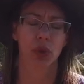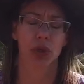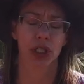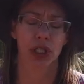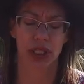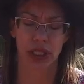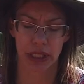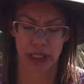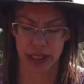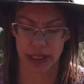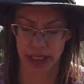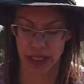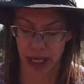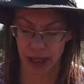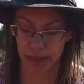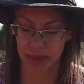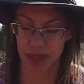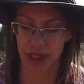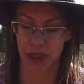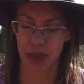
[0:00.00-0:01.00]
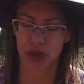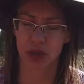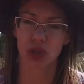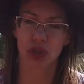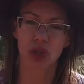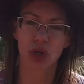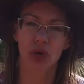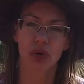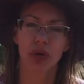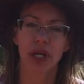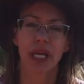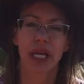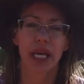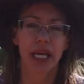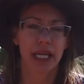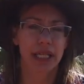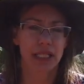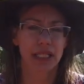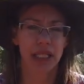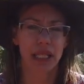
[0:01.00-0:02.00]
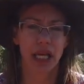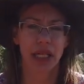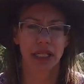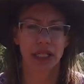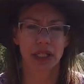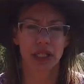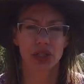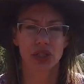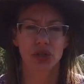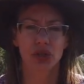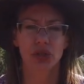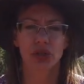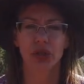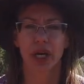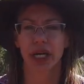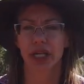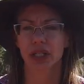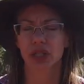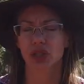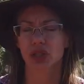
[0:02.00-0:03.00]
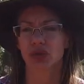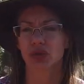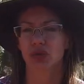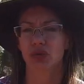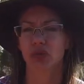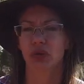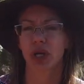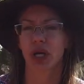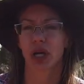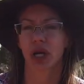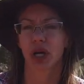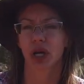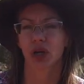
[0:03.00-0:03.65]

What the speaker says: We're just going to stop there. So it's a lot easier as you